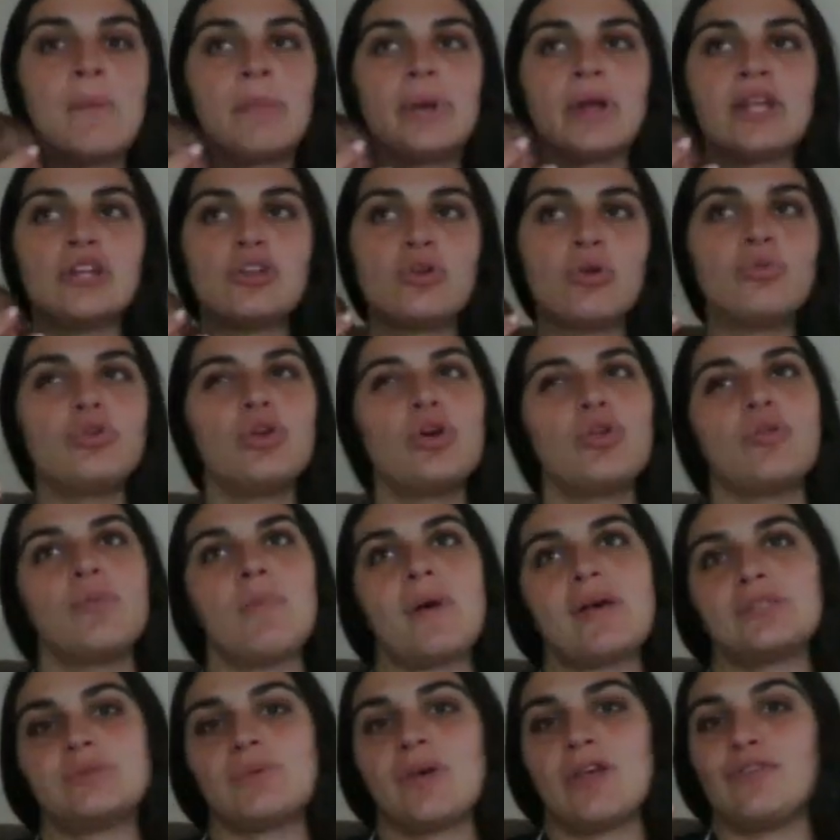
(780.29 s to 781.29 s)
but I don't know the
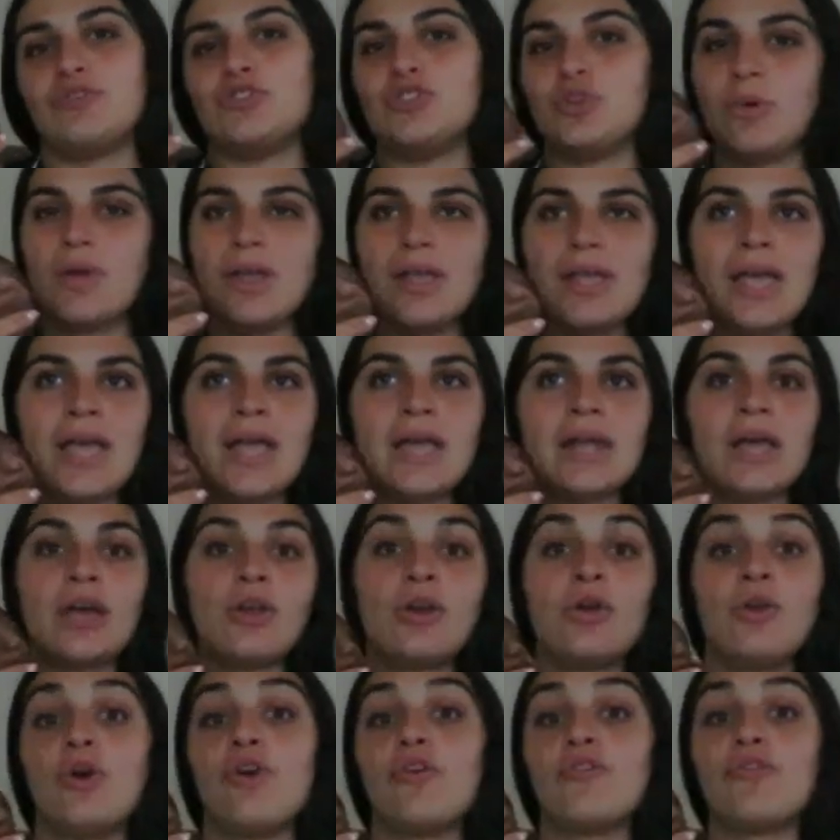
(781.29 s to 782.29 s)
best way of doing it, and I
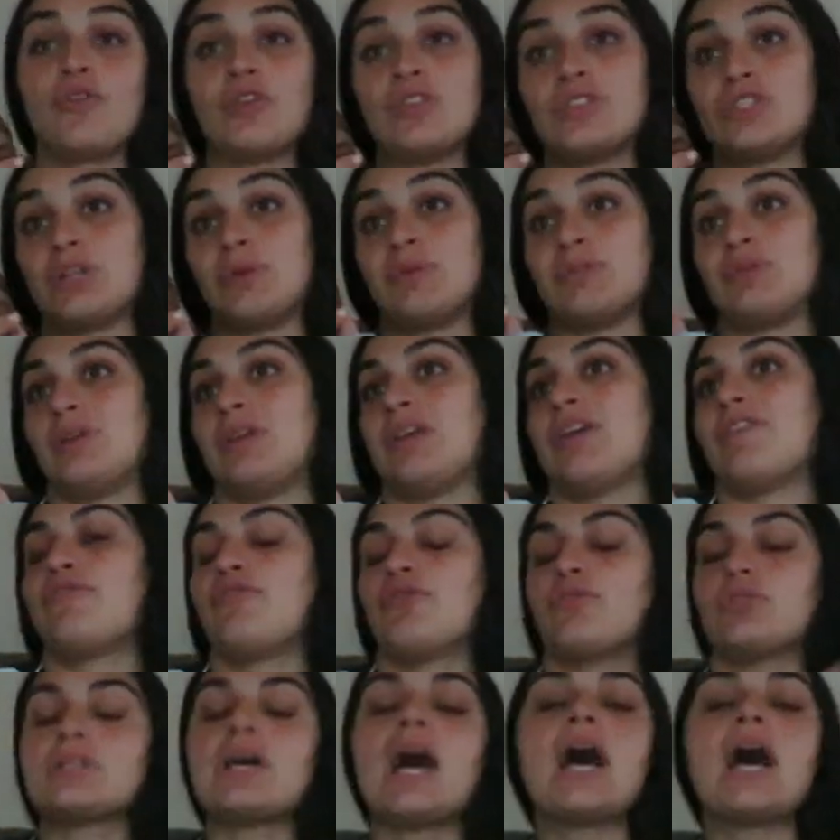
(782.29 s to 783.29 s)
don't know if he's gonna be doing it full